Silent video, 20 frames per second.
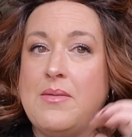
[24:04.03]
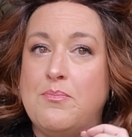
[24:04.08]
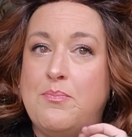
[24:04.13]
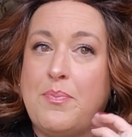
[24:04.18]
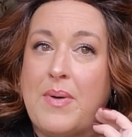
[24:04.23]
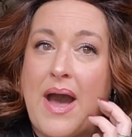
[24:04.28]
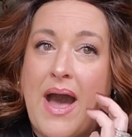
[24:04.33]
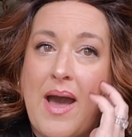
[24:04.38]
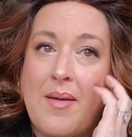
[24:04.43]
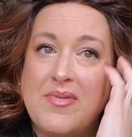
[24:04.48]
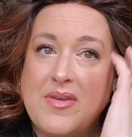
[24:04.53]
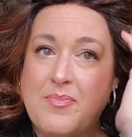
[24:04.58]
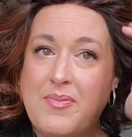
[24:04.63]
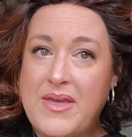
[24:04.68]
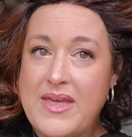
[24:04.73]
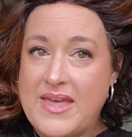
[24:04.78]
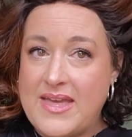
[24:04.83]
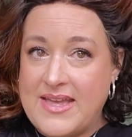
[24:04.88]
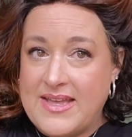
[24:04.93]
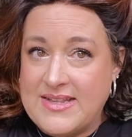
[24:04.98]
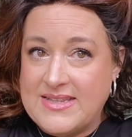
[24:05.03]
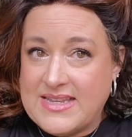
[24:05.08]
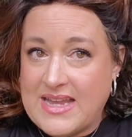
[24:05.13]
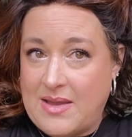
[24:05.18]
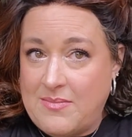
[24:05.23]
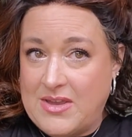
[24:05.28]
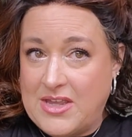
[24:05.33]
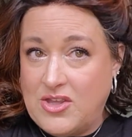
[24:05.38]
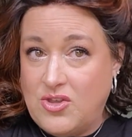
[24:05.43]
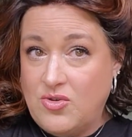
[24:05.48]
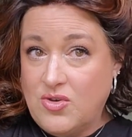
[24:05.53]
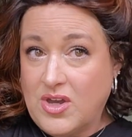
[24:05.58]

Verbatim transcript: and bobby pins, I mean,